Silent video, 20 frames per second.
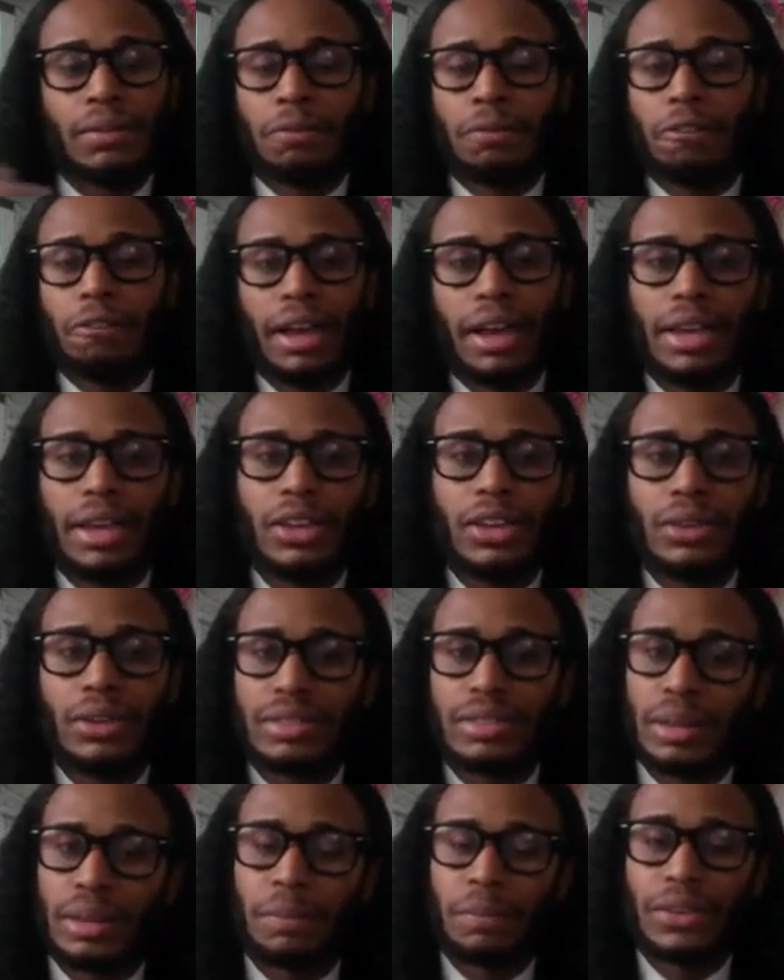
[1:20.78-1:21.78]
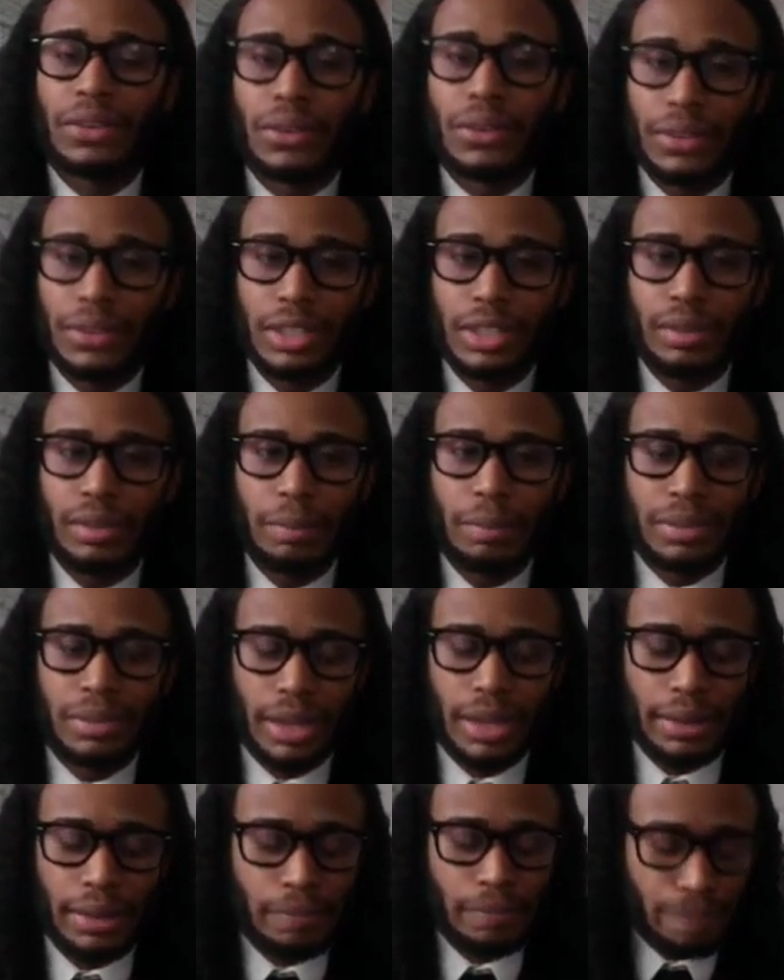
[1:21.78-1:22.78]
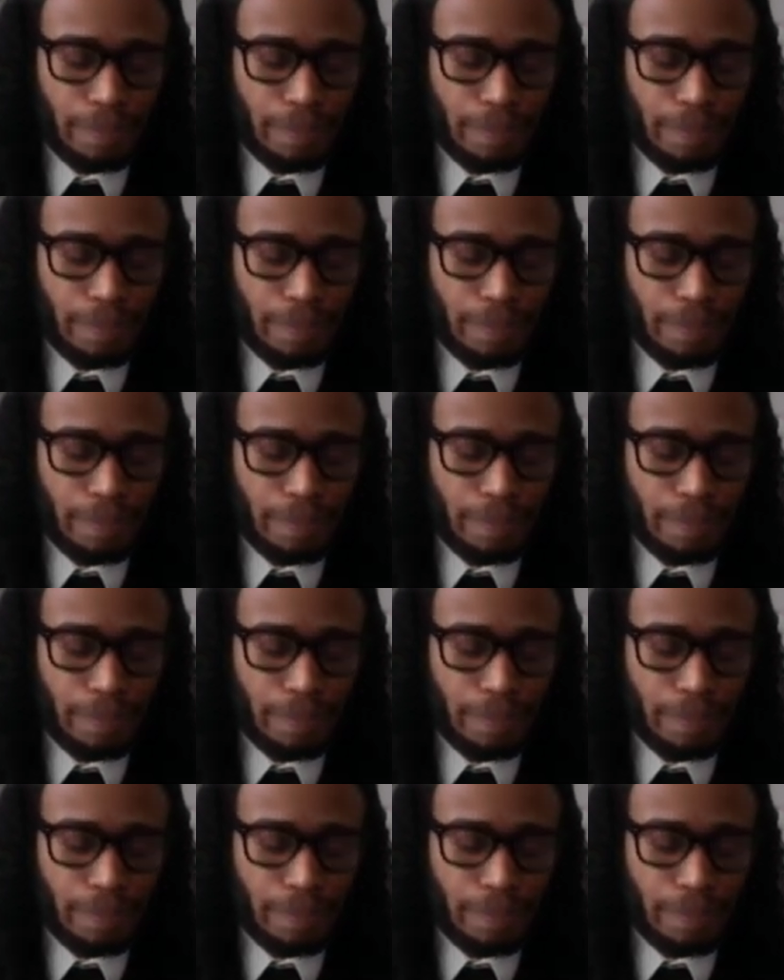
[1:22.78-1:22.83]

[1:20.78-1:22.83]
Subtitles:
Great, use something off this website.